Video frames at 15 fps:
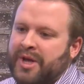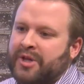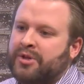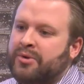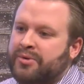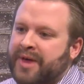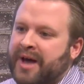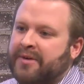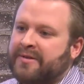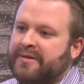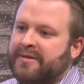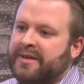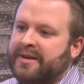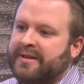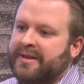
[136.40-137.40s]
in two thousand
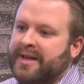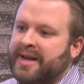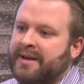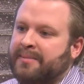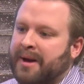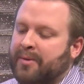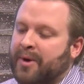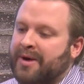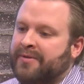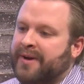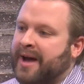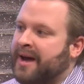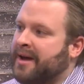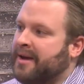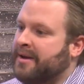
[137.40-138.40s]
sixteen, my wife and
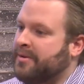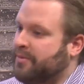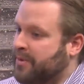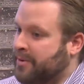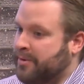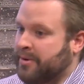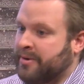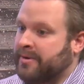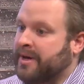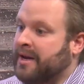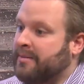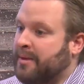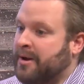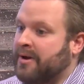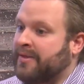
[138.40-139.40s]
I, we were
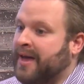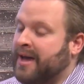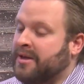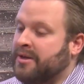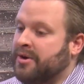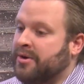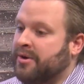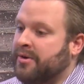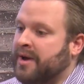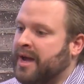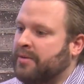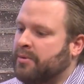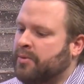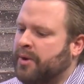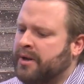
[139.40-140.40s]
getting married that year, and
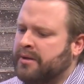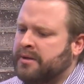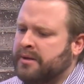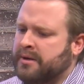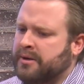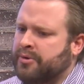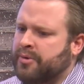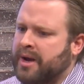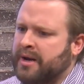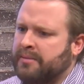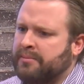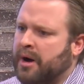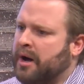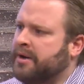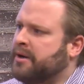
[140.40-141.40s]
we wanted to create a
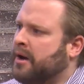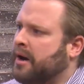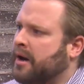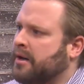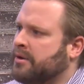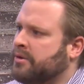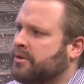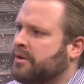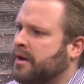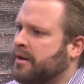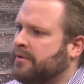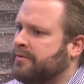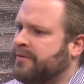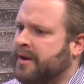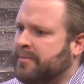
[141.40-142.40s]
montage
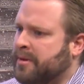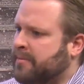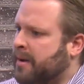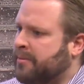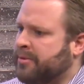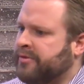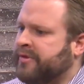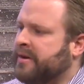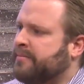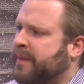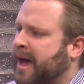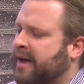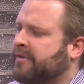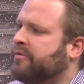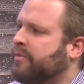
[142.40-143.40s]
of family members that had
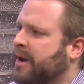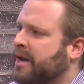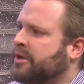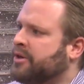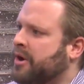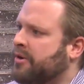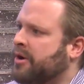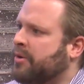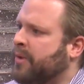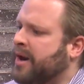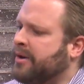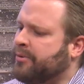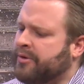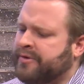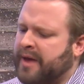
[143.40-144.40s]
passed away to share at our
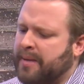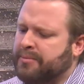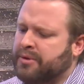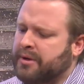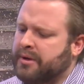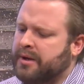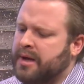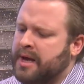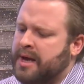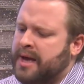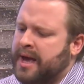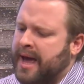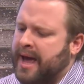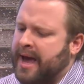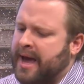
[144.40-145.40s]
wedding reception.
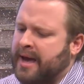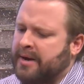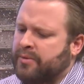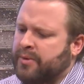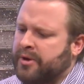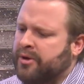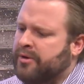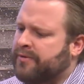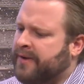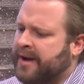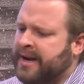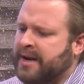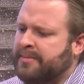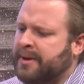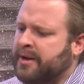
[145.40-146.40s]
And we couldn't find
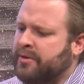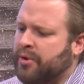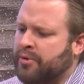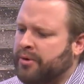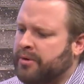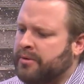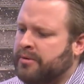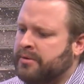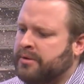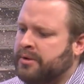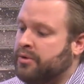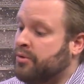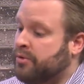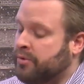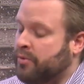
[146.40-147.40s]
anybody local to
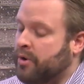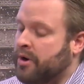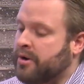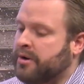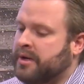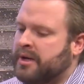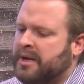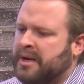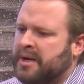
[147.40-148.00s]
do the work.